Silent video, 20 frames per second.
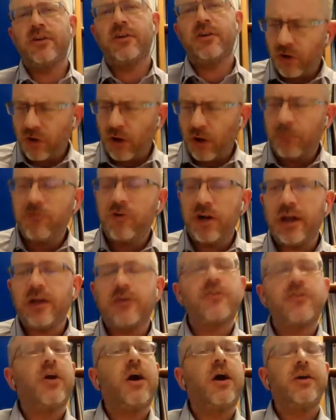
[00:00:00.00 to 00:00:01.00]
So I'm really
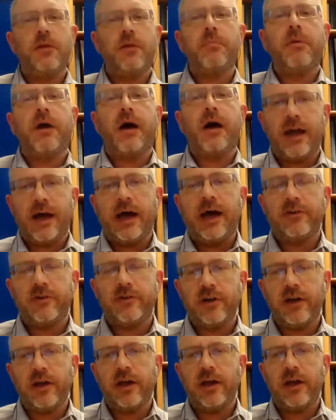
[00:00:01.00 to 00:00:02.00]
excited about that,
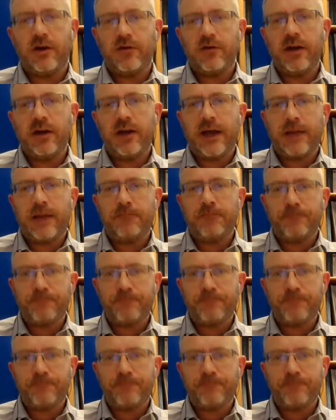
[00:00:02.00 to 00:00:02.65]
actually. I really am.